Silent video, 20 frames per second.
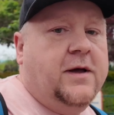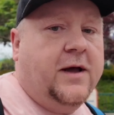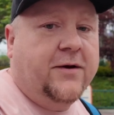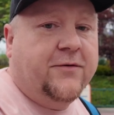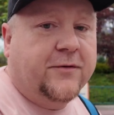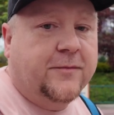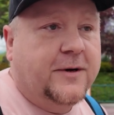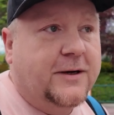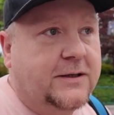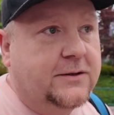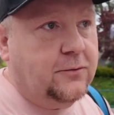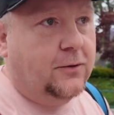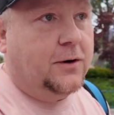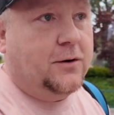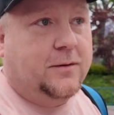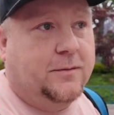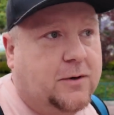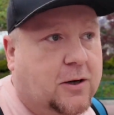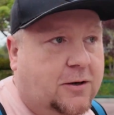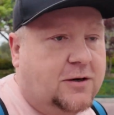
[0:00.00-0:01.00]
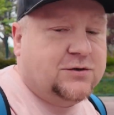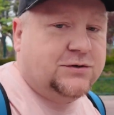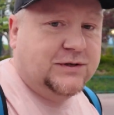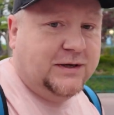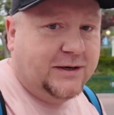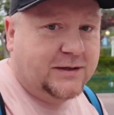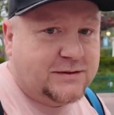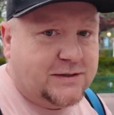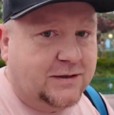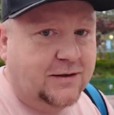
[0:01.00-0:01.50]
Everybody, welcome to our
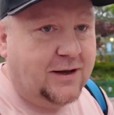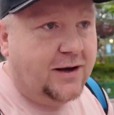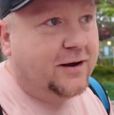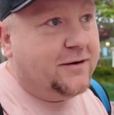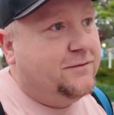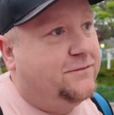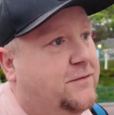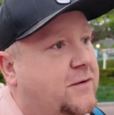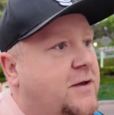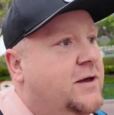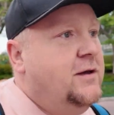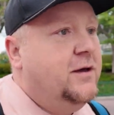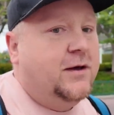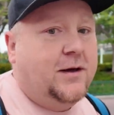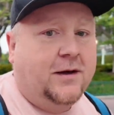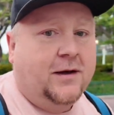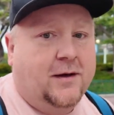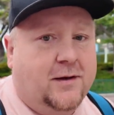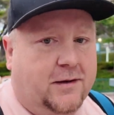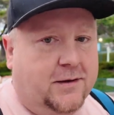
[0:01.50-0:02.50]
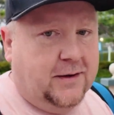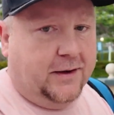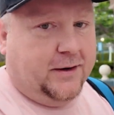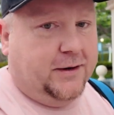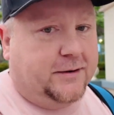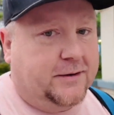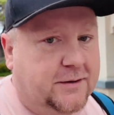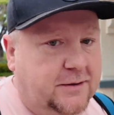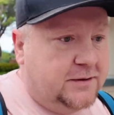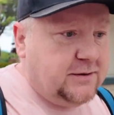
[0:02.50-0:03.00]
snazzy life.
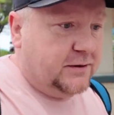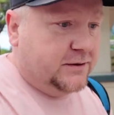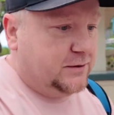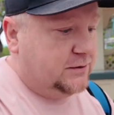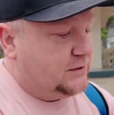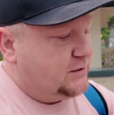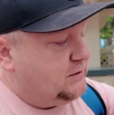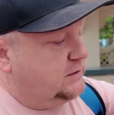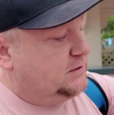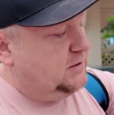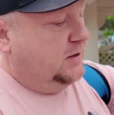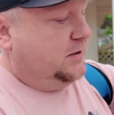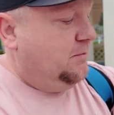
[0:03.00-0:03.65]
It is